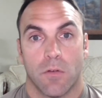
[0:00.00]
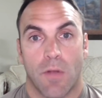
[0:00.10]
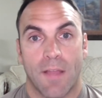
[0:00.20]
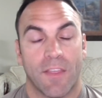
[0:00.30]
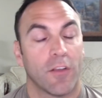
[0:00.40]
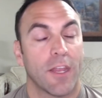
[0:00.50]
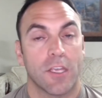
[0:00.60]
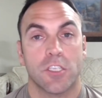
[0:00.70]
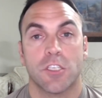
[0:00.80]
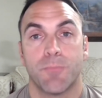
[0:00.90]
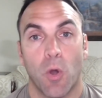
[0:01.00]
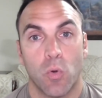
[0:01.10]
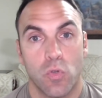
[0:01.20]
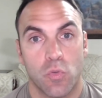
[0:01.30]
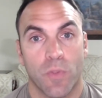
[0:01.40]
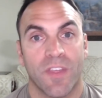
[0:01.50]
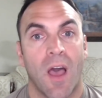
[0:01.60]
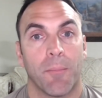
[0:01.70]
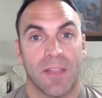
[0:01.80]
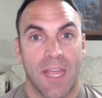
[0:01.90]
Right, they'll get exposed with
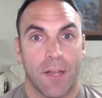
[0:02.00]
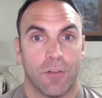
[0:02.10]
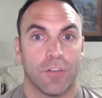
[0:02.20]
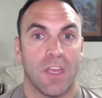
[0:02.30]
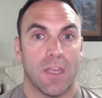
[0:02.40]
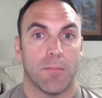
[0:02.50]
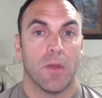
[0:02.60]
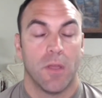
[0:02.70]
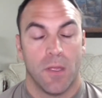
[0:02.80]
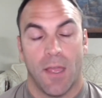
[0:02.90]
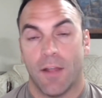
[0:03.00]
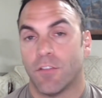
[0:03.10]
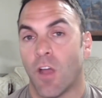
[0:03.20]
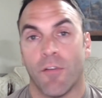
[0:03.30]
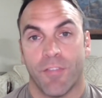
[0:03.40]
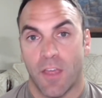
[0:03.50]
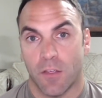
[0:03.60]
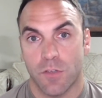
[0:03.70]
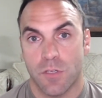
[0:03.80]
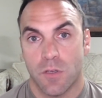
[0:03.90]
complicated scheme and tough
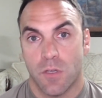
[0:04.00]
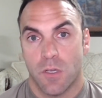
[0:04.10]
things.